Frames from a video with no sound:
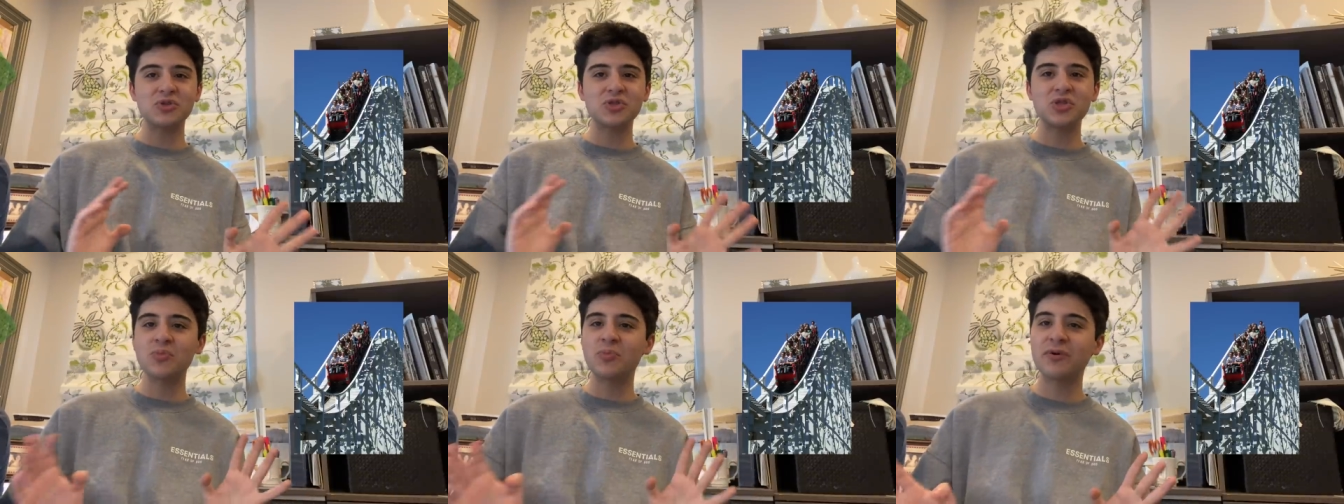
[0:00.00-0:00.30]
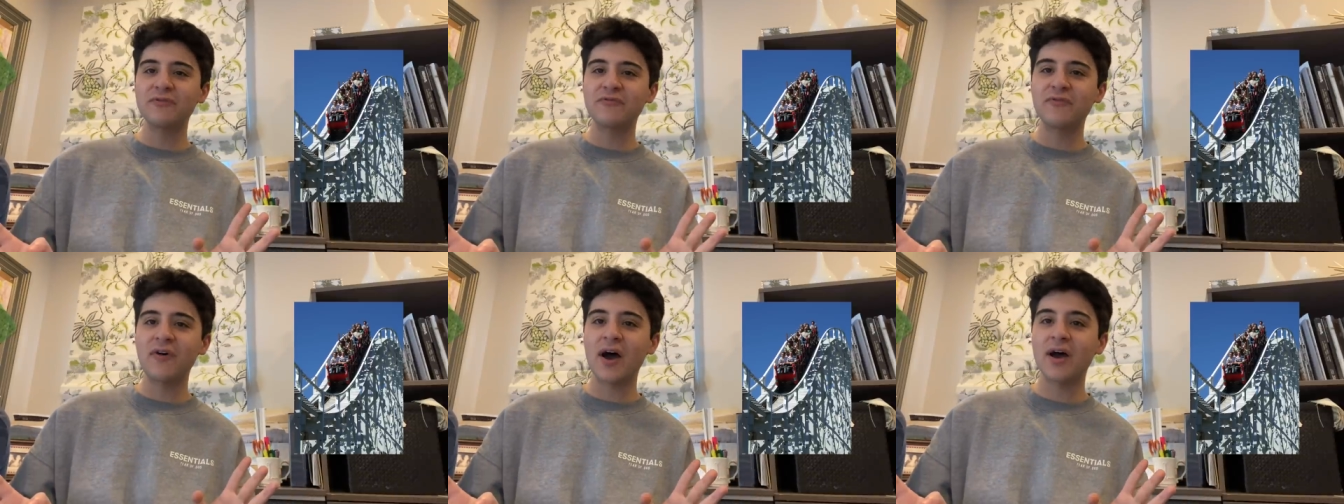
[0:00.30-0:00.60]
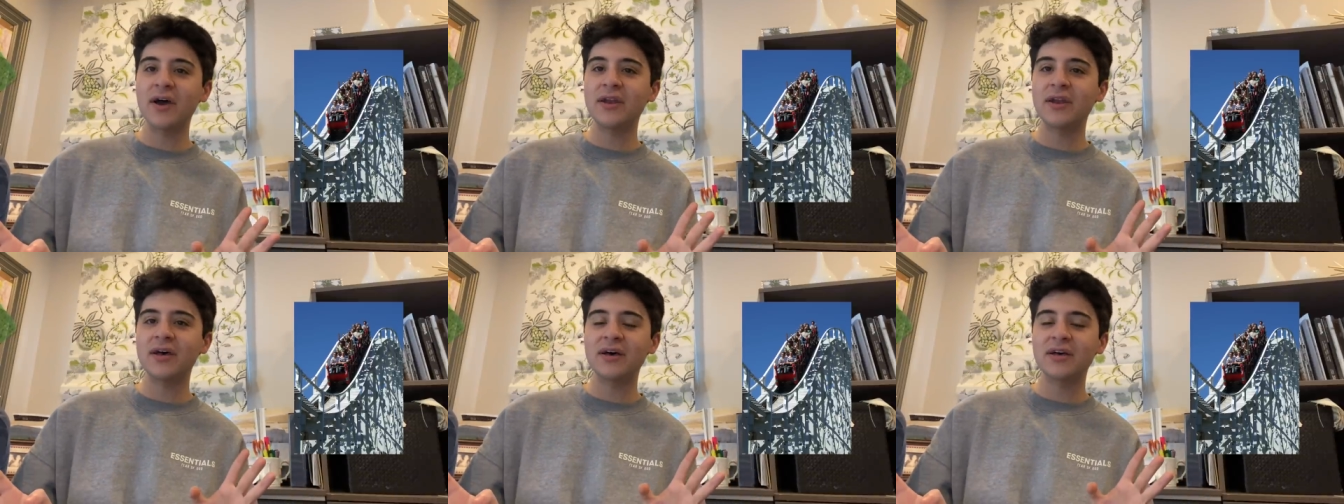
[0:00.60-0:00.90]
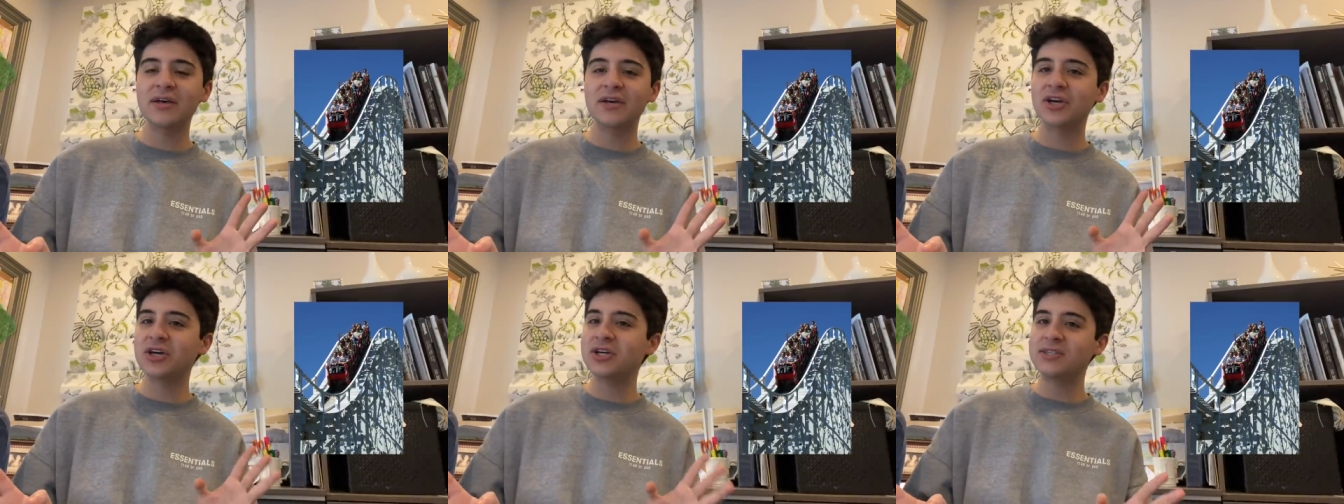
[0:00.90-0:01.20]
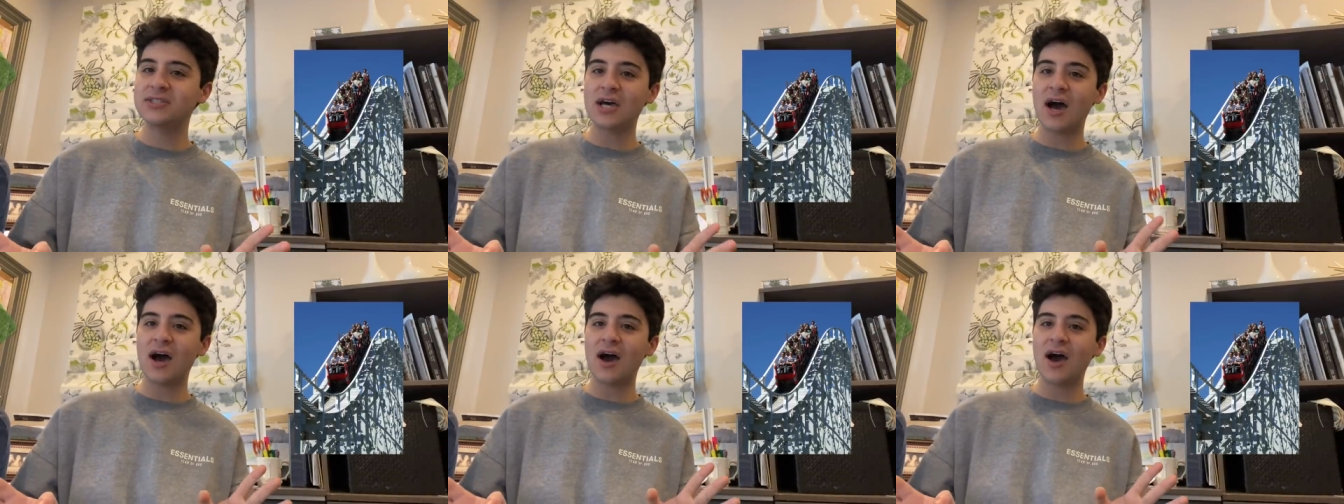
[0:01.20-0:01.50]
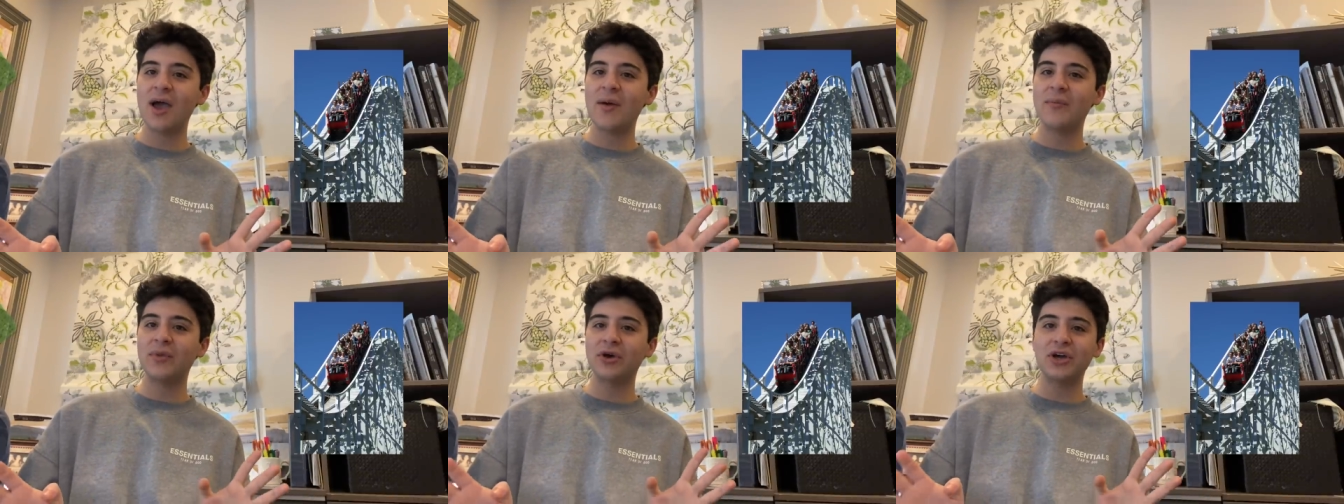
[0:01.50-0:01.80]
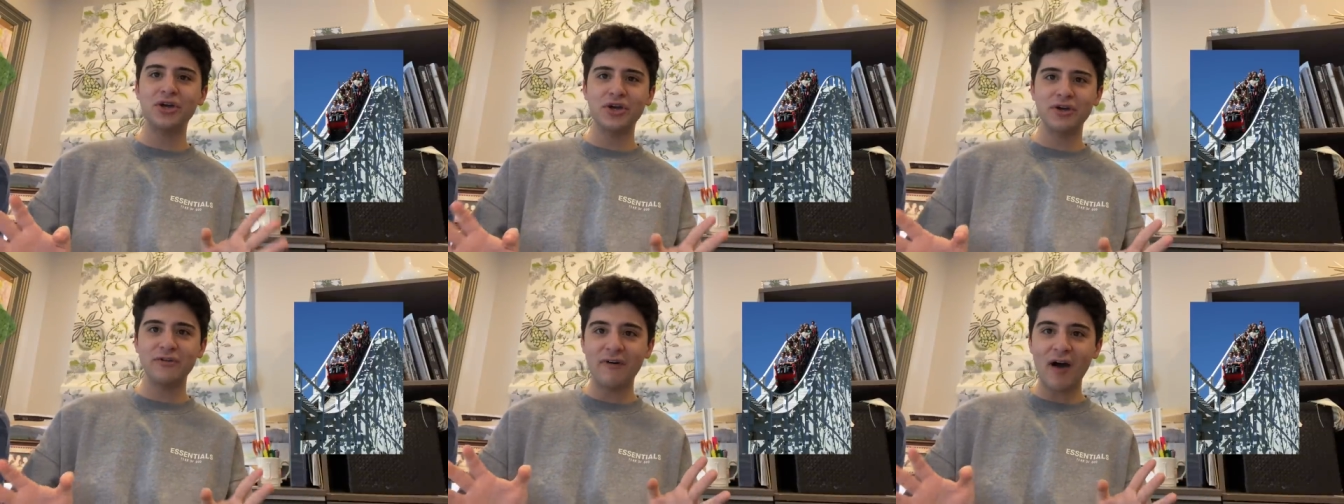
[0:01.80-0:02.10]
Super fun, good time,
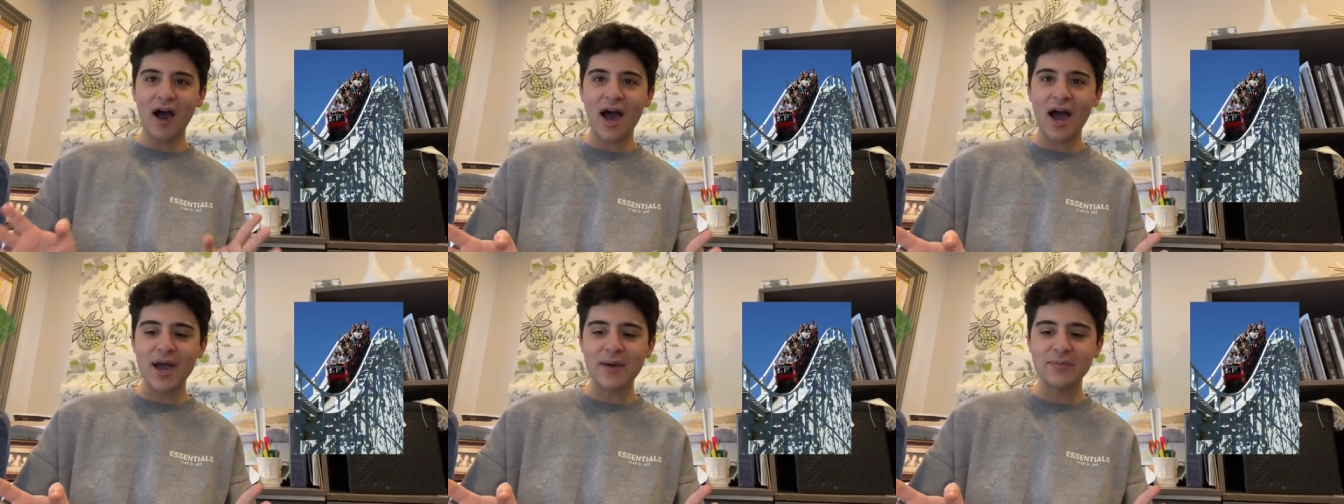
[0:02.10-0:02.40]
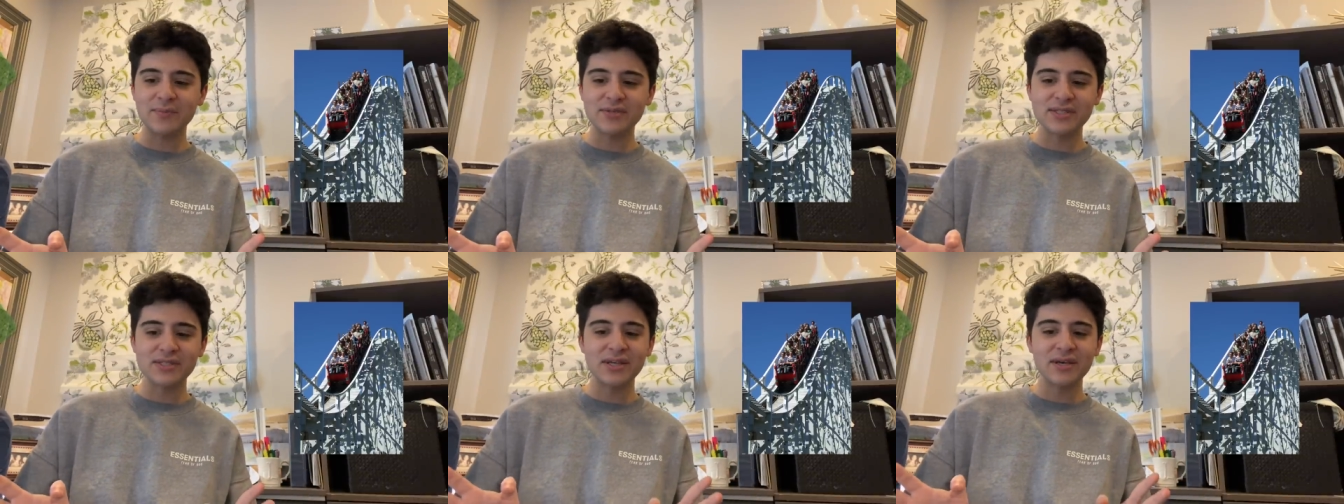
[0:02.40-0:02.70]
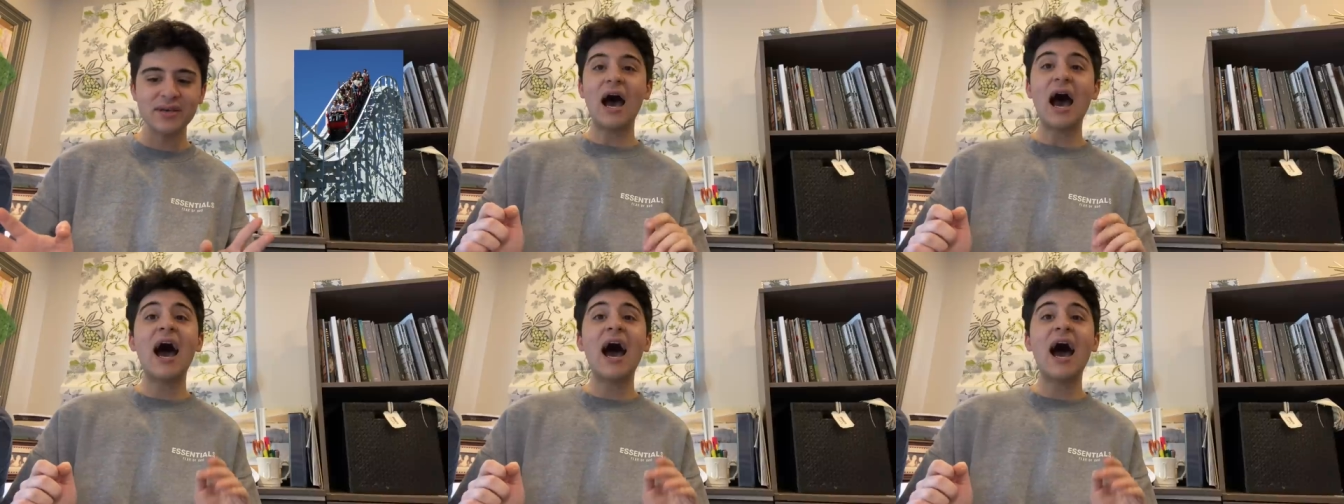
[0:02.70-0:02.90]
good vibes.